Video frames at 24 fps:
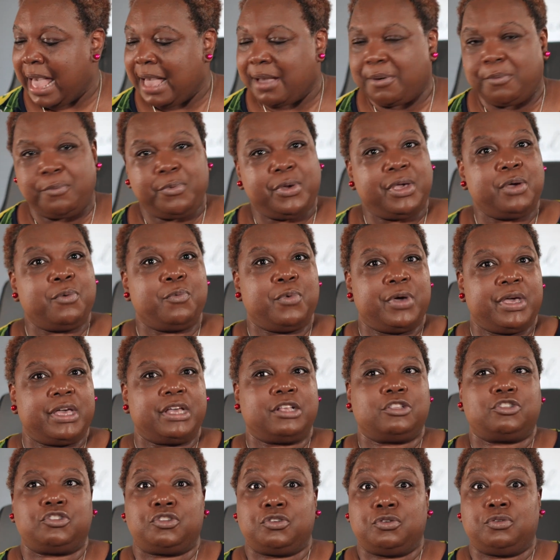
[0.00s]
we
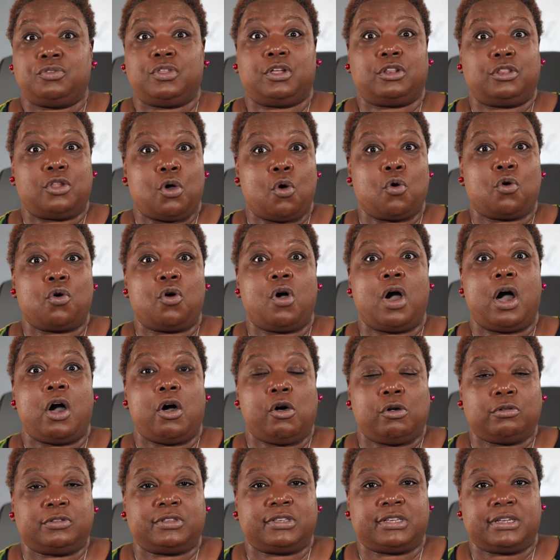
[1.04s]
went to the local
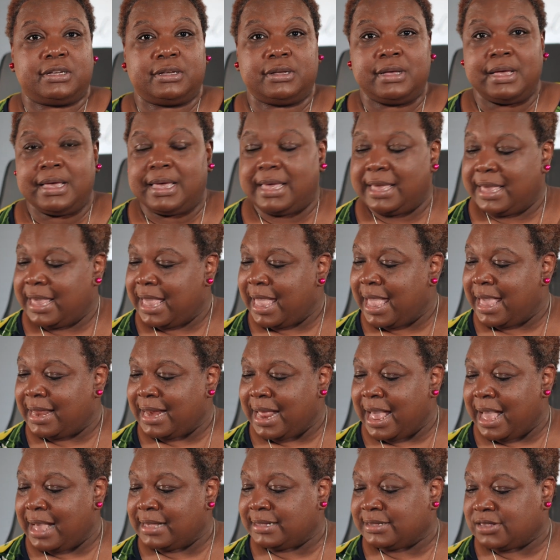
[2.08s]
Ulta and
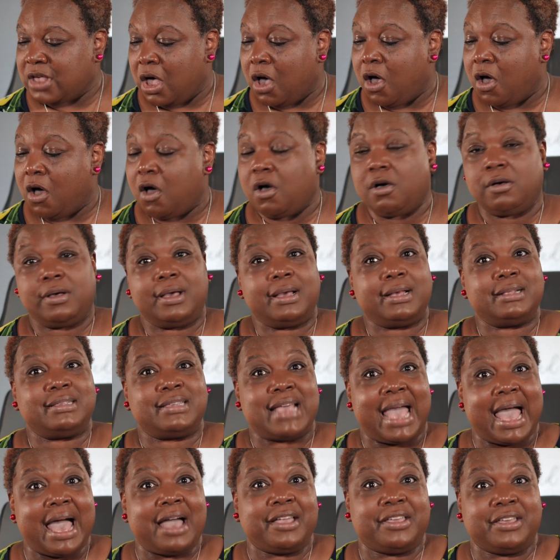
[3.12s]
I saw
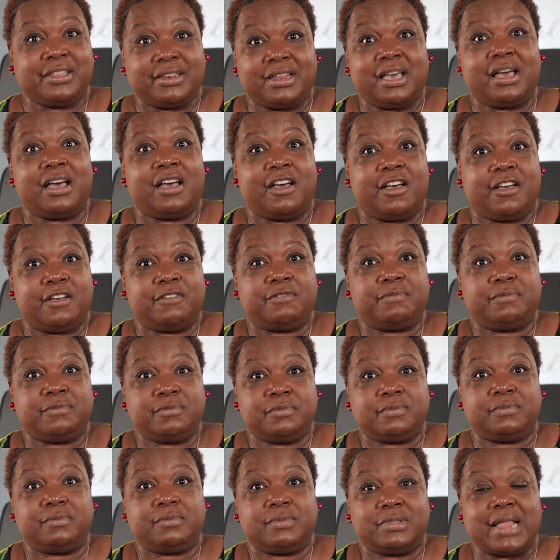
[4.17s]
Italian Love,
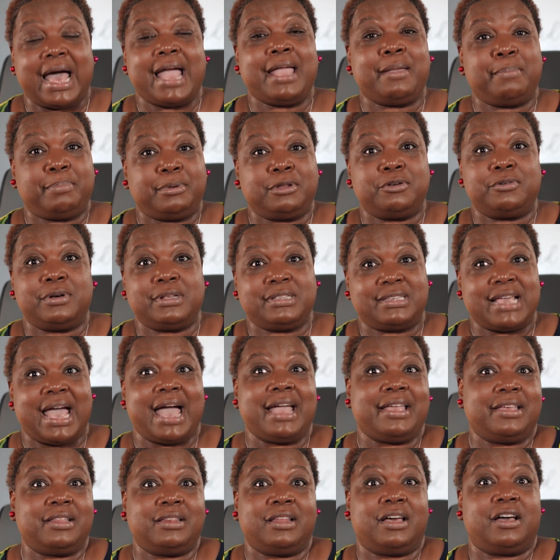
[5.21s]
light blue
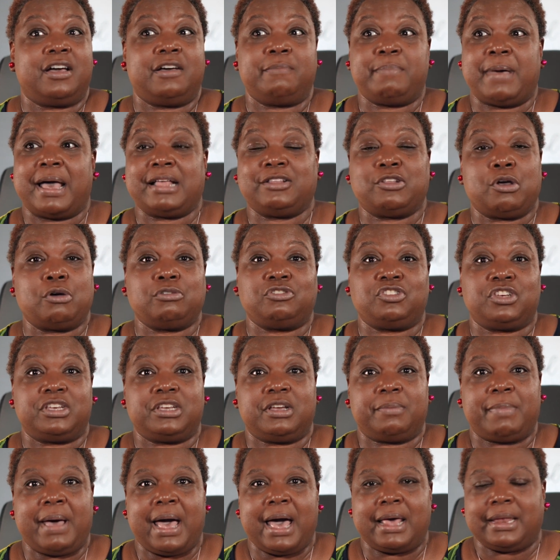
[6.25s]
Italian Love by Dolce &
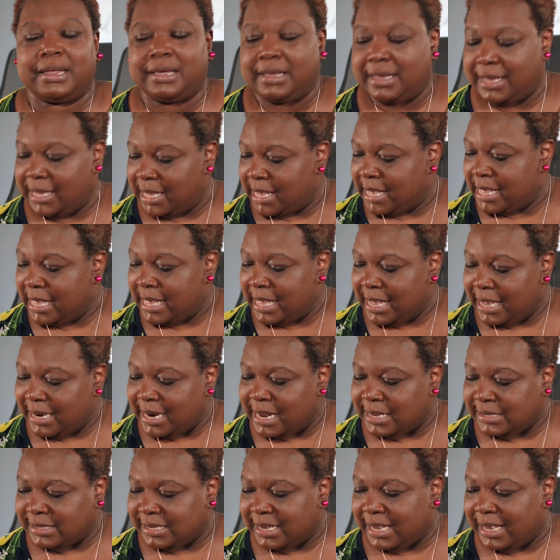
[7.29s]
Gabbana. And
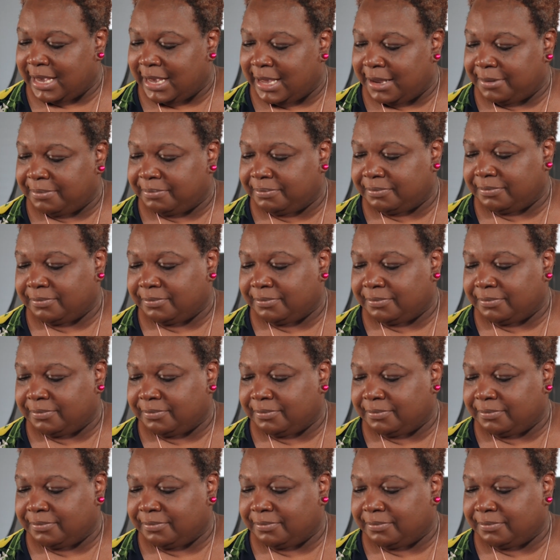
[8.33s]
I said,